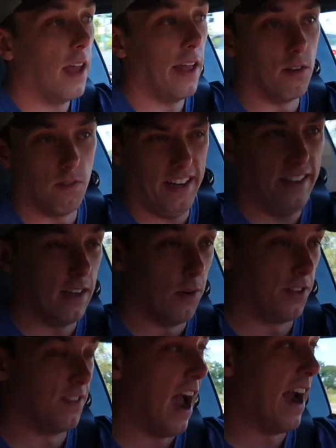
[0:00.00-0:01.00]
And the reason it
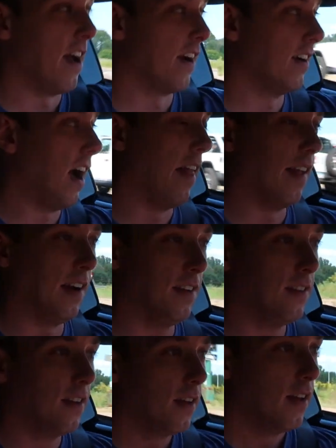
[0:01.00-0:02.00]
was
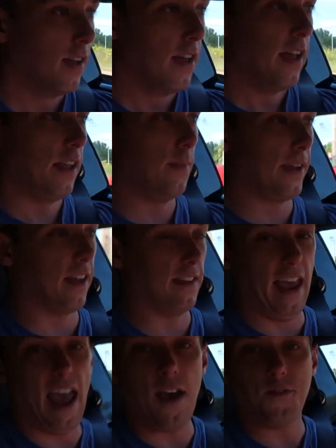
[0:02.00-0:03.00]
$900 is because
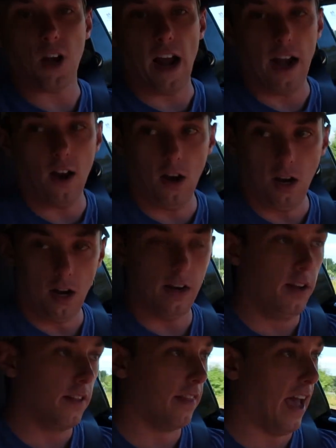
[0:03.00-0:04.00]
after I
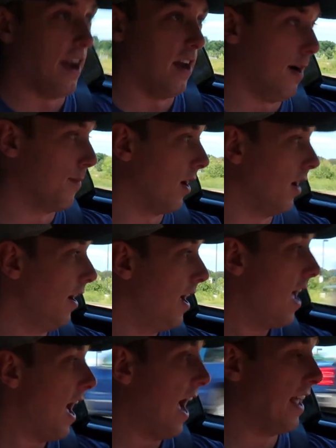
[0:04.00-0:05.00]
heard that number,
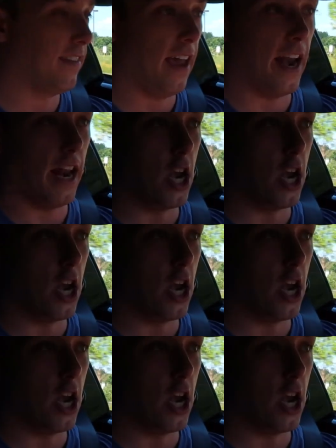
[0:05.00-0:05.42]
I said,